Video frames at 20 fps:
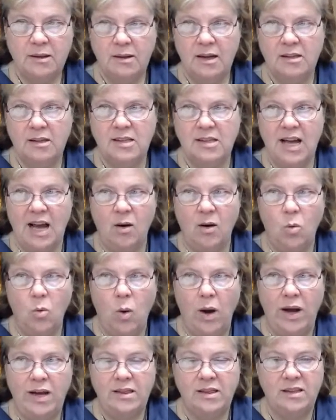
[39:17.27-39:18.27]
It's not
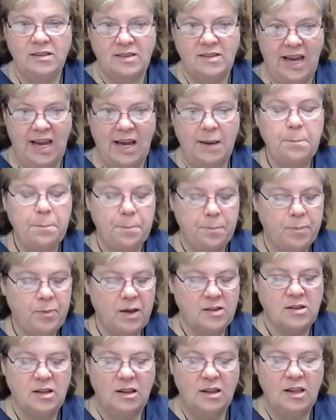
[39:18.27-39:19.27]
quite the same.
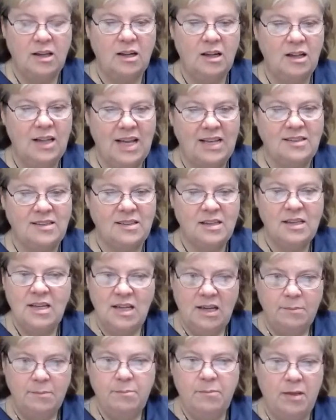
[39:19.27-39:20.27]
It's a little less,
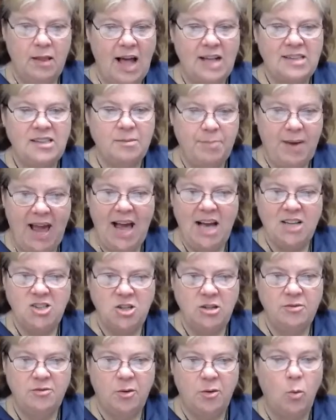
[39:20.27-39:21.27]
lots of
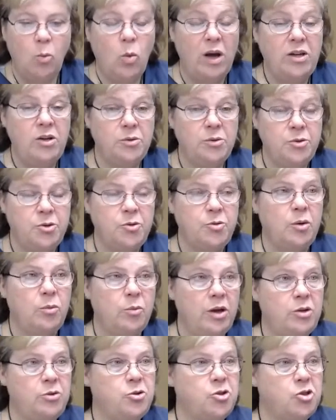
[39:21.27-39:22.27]
passion for what you do and
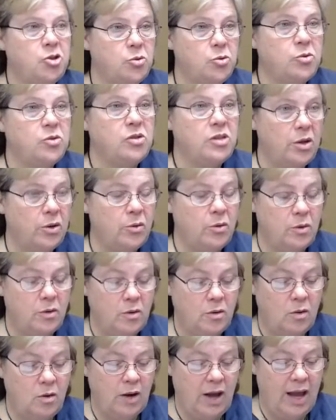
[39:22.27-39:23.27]
what you choose to do.
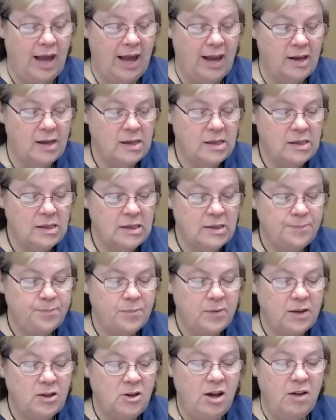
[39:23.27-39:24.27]
Okay.
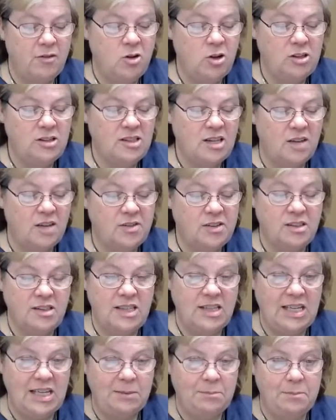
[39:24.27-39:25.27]
You have good
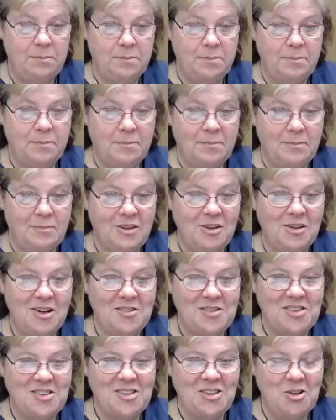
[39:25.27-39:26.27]
self-esteem. You're
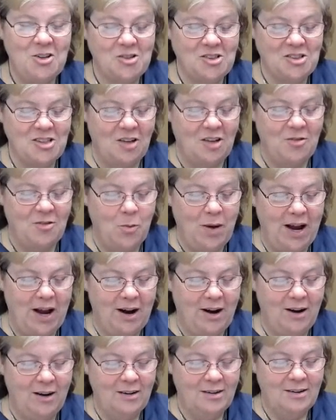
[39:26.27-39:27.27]

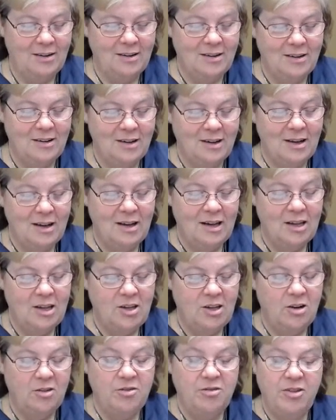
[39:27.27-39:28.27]
self-aware.
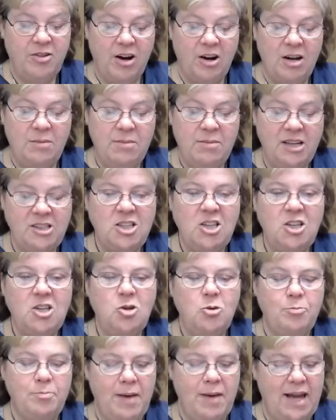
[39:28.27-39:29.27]
You're very much a
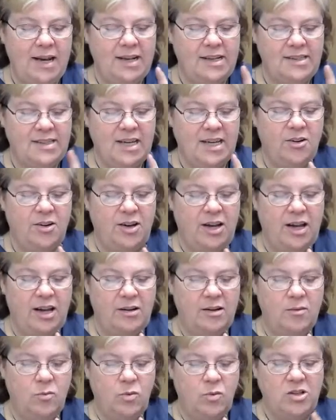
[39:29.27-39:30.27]
humanitarian,
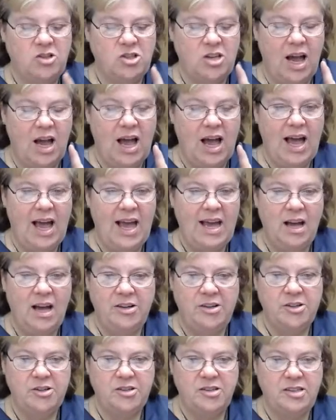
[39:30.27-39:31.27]
which I
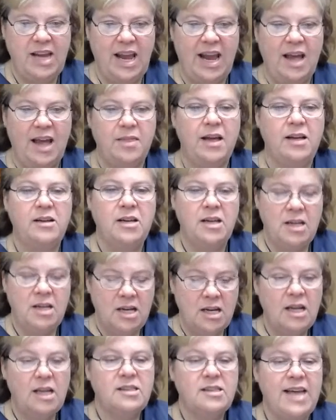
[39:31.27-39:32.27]
understand that
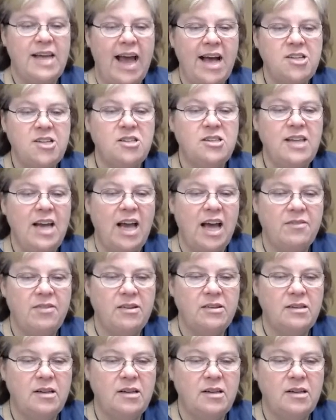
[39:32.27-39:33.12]
Sages have